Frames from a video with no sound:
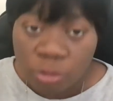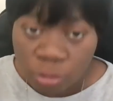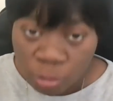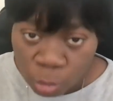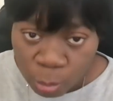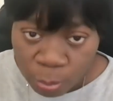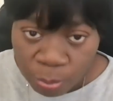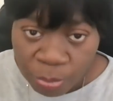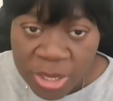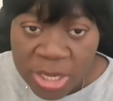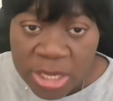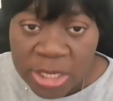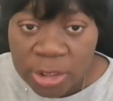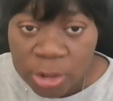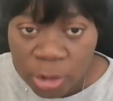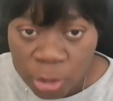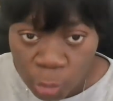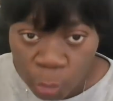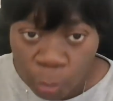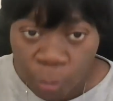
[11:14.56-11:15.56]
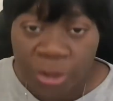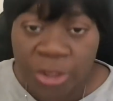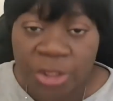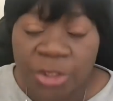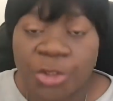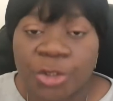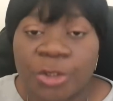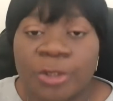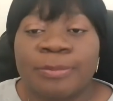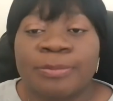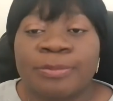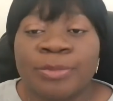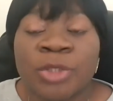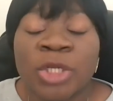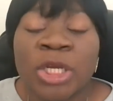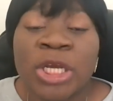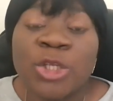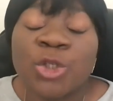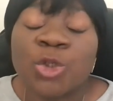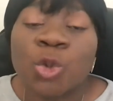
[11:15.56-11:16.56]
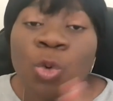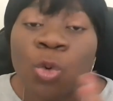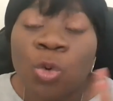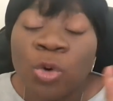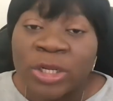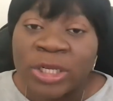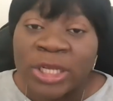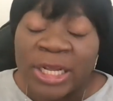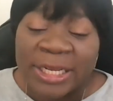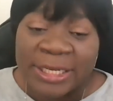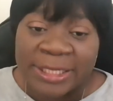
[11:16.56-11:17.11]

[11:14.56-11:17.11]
to make donation. So